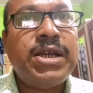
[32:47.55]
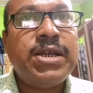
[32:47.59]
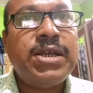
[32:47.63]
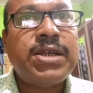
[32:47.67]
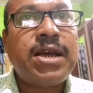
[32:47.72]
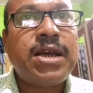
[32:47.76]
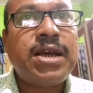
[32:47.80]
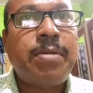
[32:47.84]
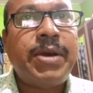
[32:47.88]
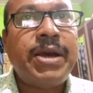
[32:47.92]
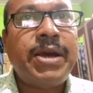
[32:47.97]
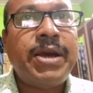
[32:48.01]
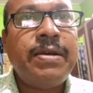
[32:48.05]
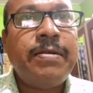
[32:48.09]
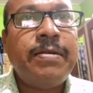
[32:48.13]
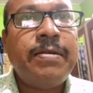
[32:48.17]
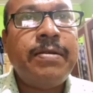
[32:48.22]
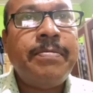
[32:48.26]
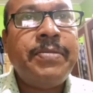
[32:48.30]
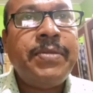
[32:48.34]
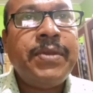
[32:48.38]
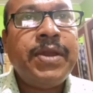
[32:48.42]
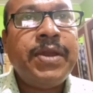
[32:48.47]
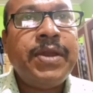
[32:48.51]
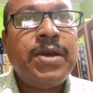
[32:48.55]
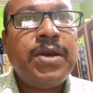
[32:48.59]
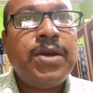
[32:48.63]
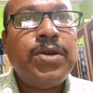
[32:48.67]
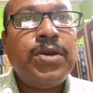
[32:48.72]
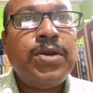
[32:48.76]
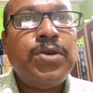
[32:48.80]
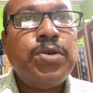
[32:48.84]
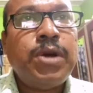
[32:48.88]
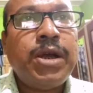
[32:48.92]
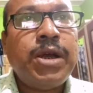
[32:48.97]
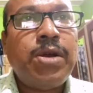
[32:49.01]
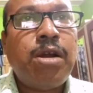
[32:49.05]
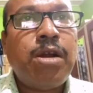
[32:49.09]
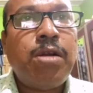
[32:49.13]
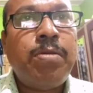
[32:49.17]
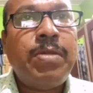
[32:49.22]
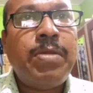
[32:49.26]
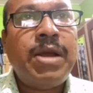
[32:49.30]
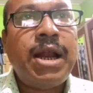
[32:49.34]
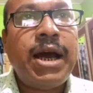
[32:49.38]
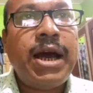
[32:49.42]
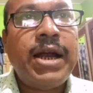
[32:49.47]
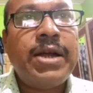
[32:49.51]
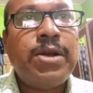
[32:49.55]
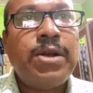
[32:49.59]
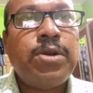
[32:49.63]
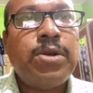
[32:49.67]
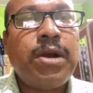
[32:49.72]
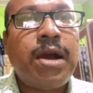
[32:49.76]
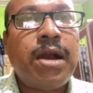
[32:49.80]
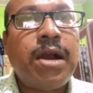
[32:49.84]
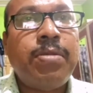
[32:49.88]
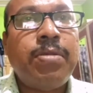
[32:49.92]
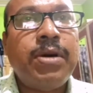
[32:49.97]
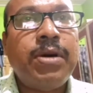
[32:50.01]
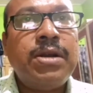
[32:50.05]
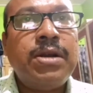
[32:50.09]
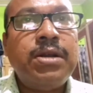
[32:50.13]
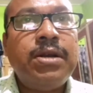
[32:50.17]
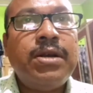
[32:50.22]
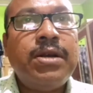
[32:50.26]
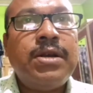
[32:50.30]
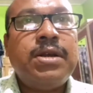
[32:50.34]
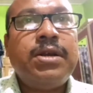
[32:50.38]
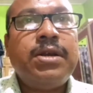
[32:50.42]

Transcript: is coming to a normal hydrocarbon,